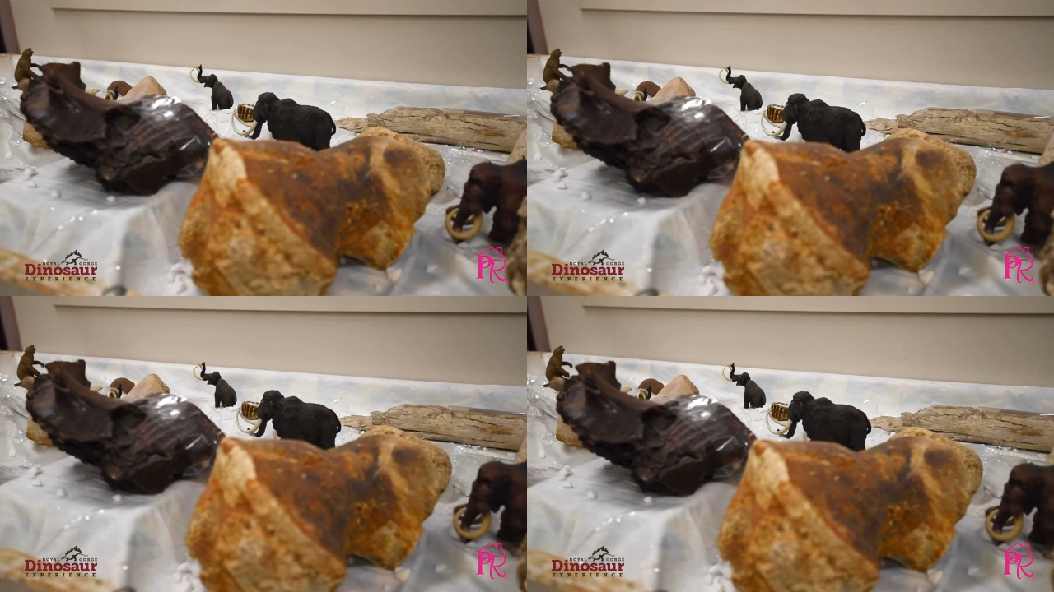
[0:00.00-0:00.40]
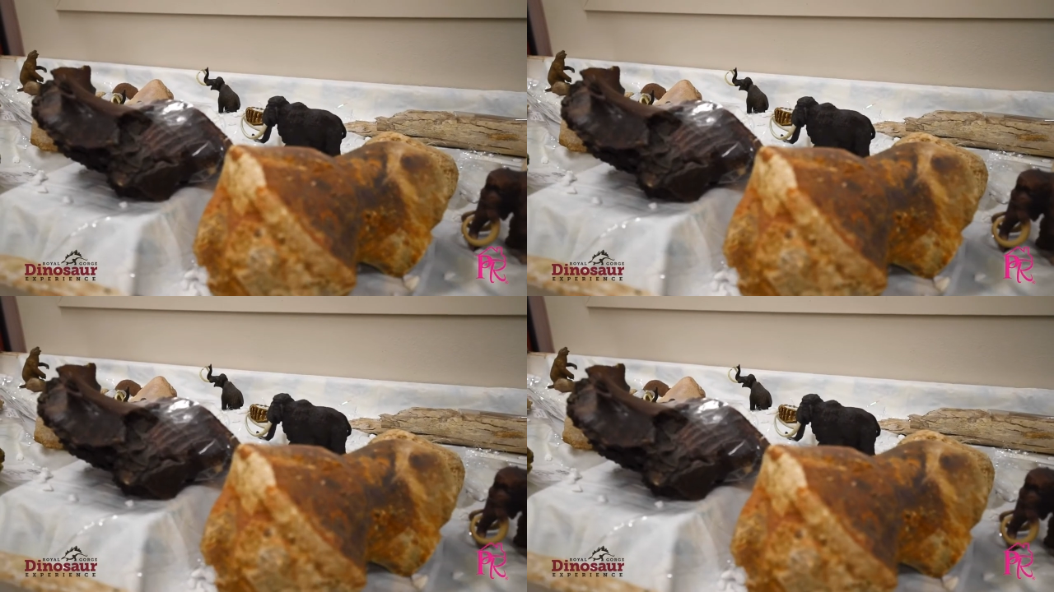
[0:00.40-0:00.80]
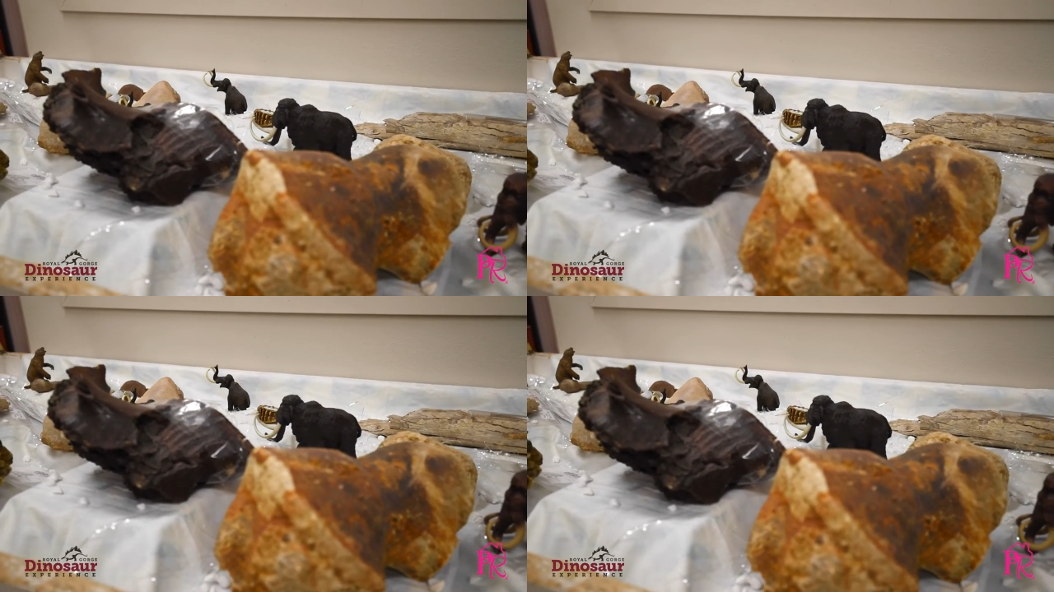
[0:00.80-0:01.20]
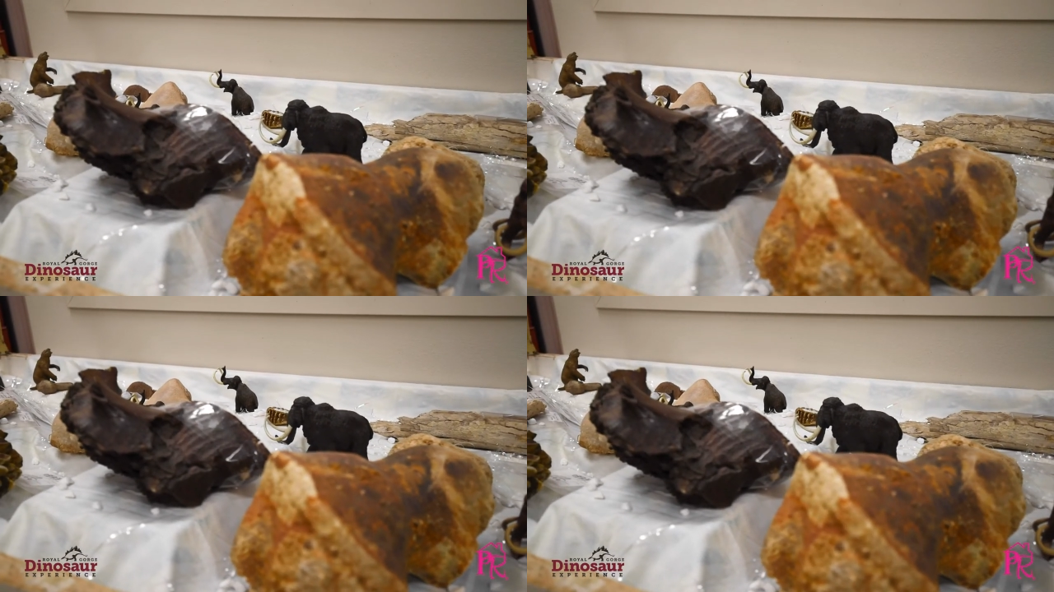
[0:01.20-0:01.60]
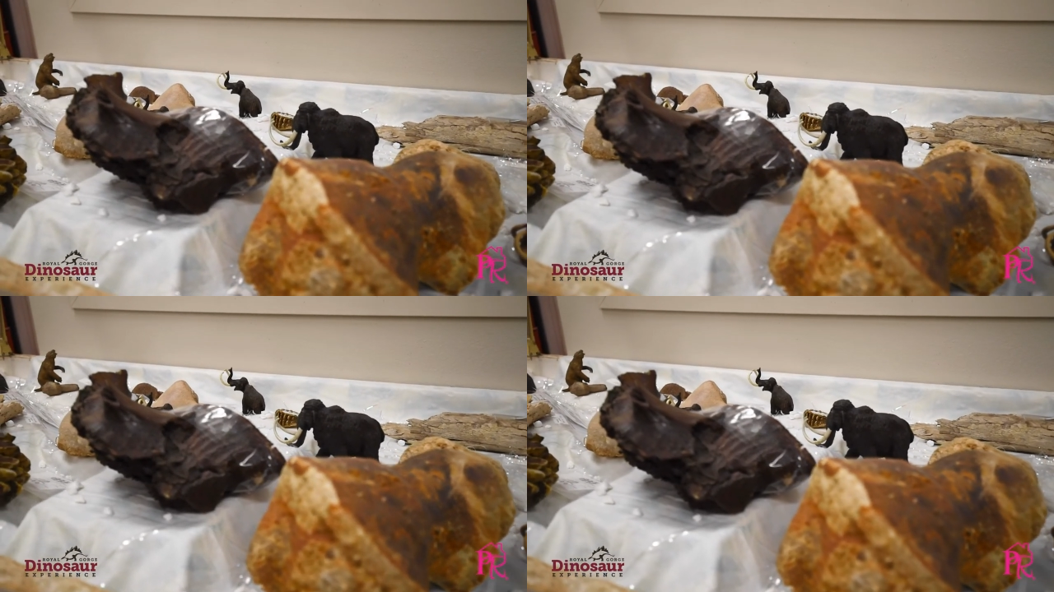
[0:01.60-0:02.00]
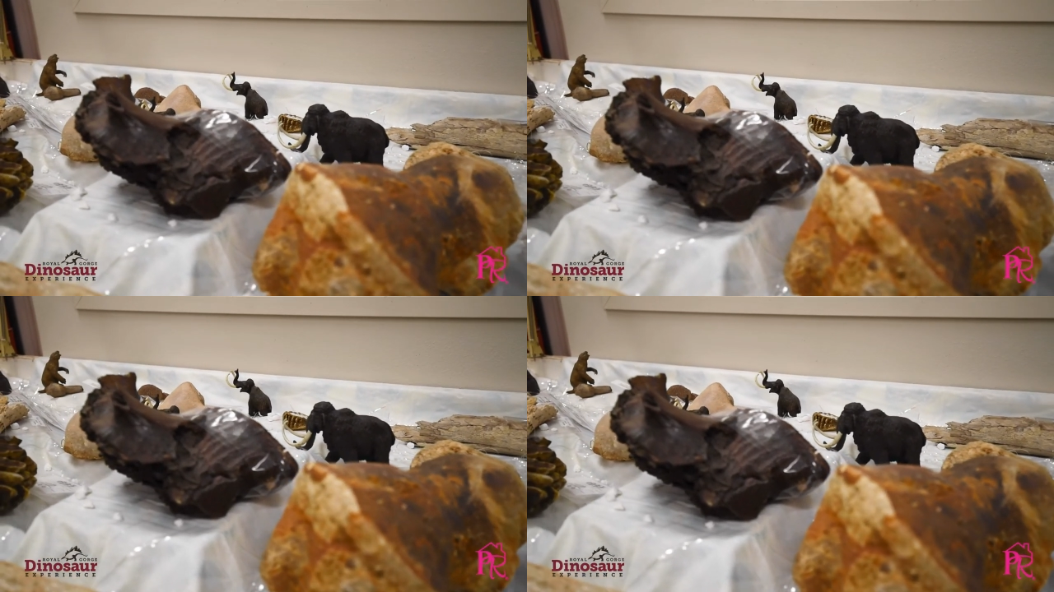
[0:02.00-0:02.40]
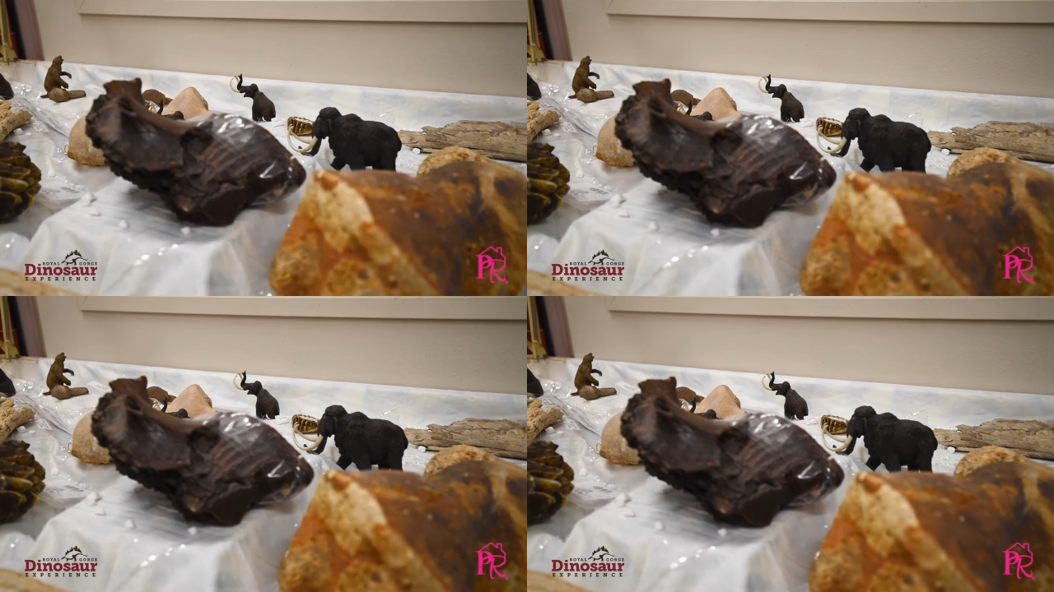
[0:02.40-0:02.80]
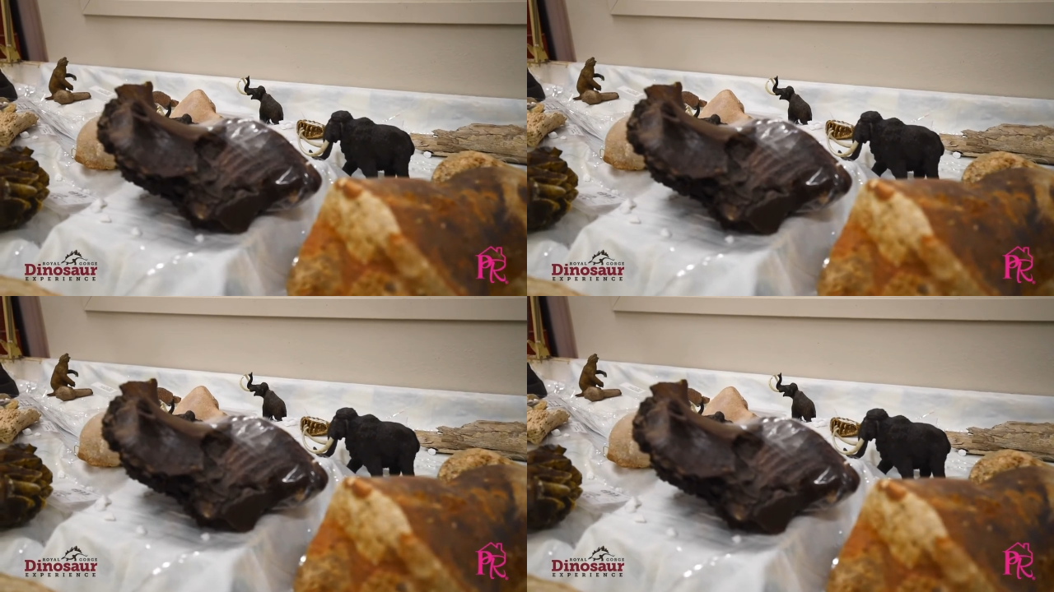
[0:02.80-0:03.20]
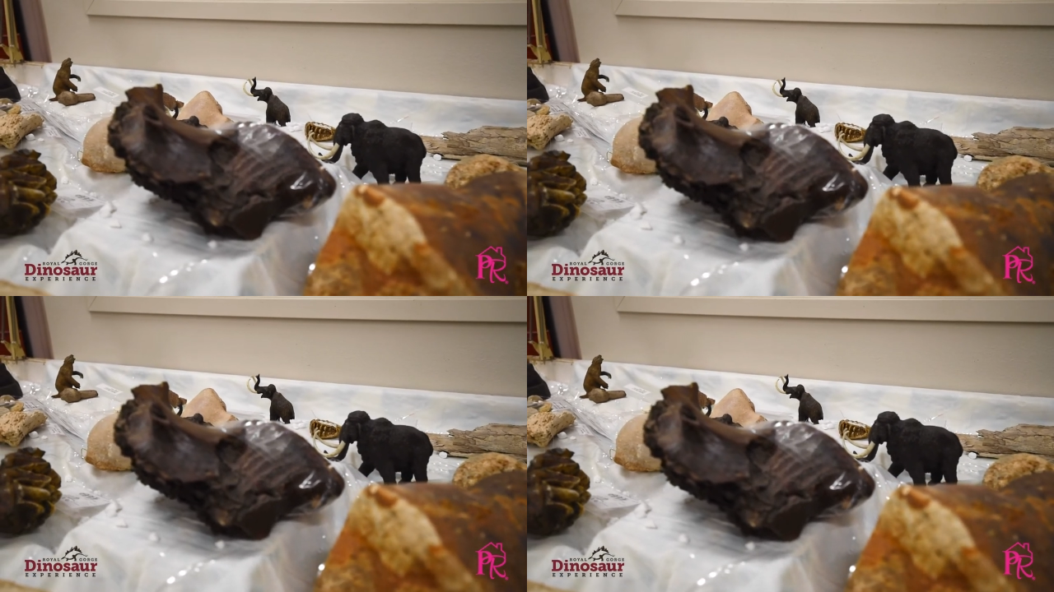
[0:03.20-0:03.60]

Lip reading: Nobody's mouth can be seen.